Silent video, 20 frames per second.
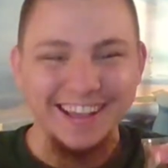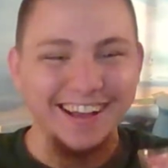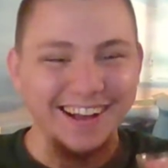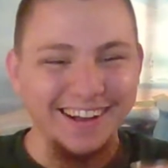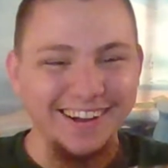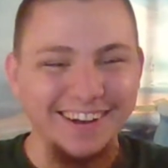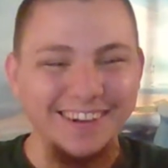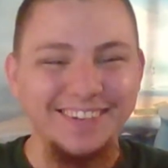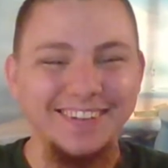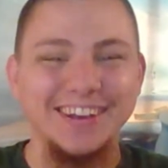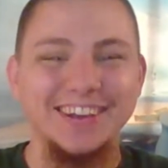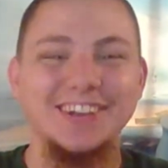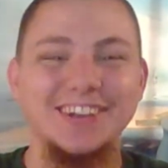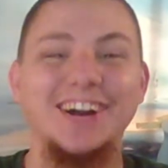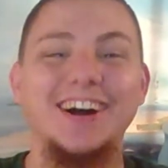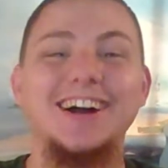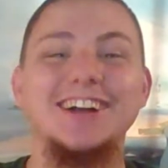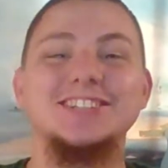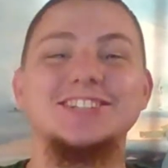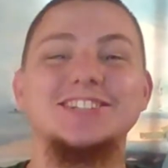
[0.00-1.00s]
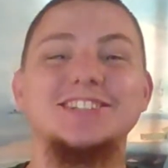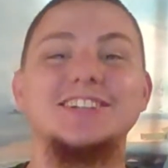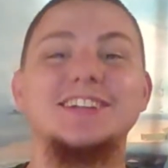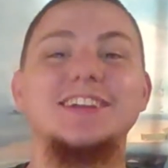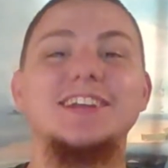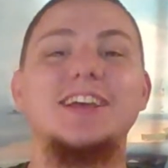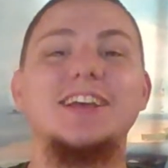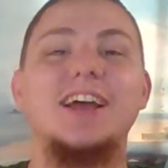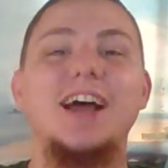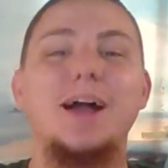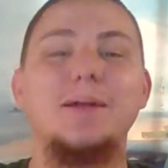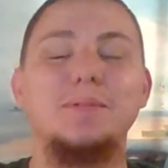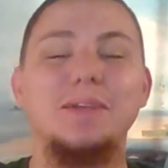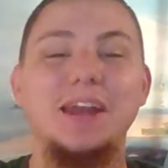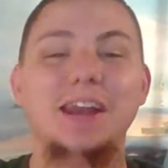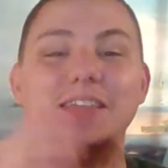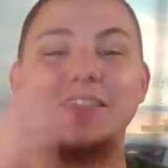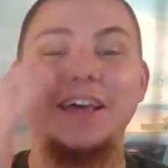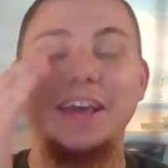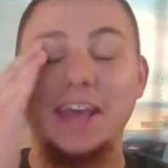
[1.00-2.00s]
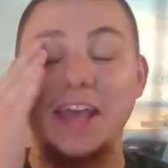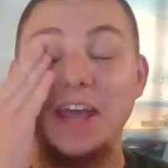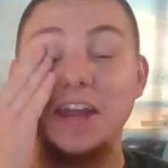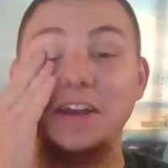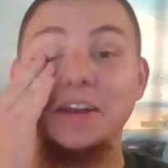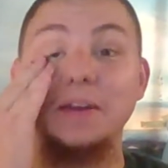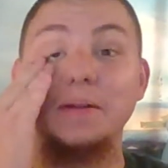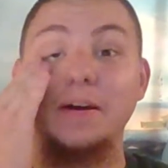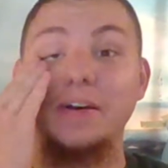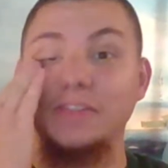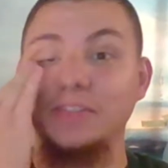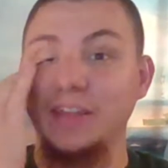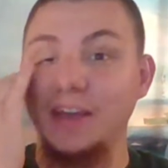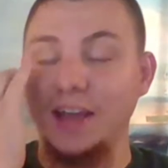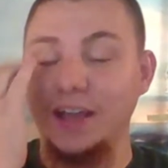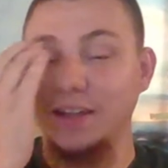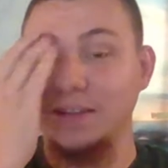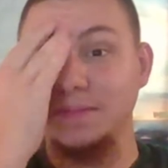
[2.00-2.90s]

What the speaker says: Oh my gosh. I'm getting lightheaded off that.